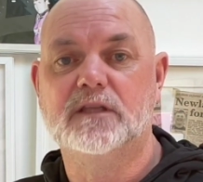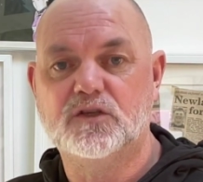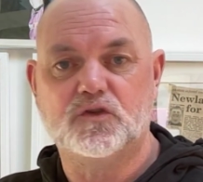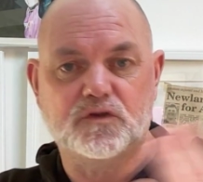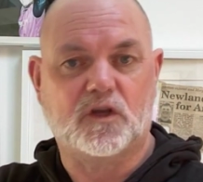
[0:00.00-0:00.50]
This
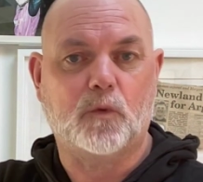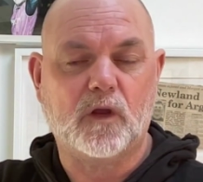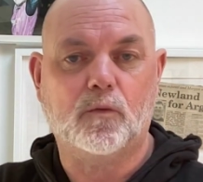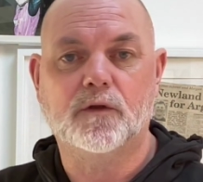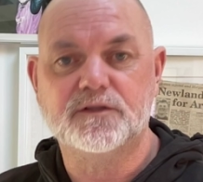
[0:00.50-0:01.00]
is just a
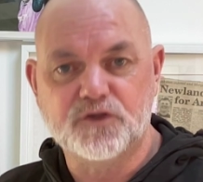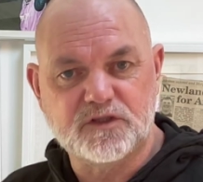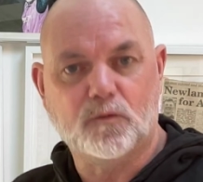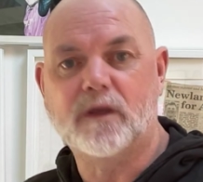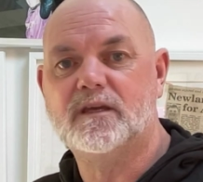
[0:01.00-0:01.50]
quick one, just
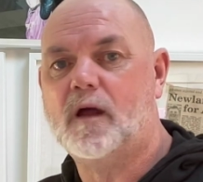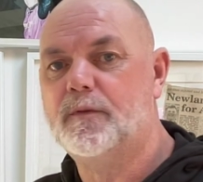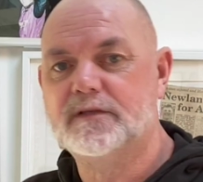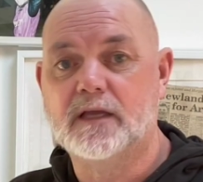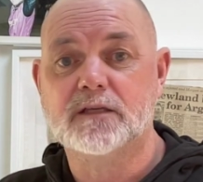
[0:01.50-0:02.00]
to whet your
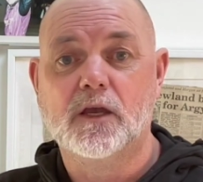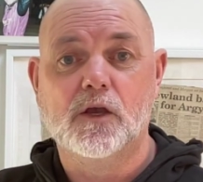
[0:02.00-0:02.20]
appetite.